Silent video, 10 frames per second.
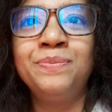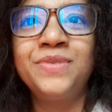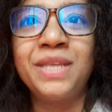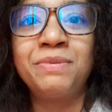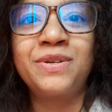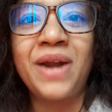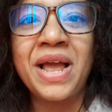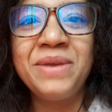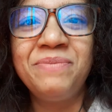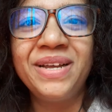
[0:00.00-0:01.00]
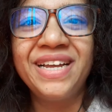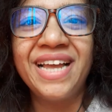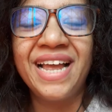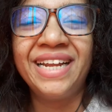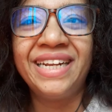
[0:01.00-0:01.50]
Subscribe
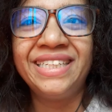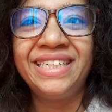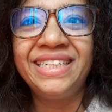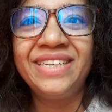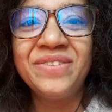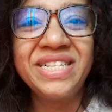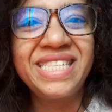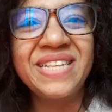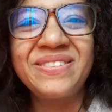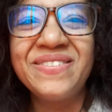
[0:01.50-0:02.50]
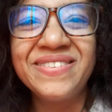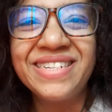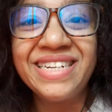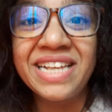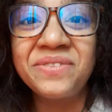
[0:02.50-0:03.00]
and we'll see you soon
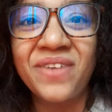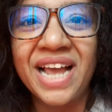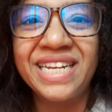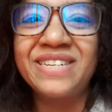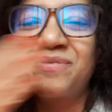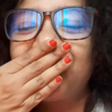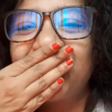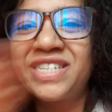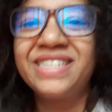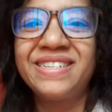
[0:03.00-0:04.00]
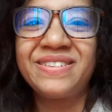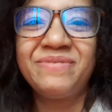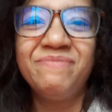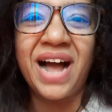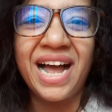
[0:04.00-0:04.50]
next Friday.
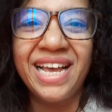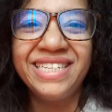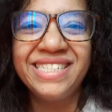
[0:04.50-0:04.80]
Bye.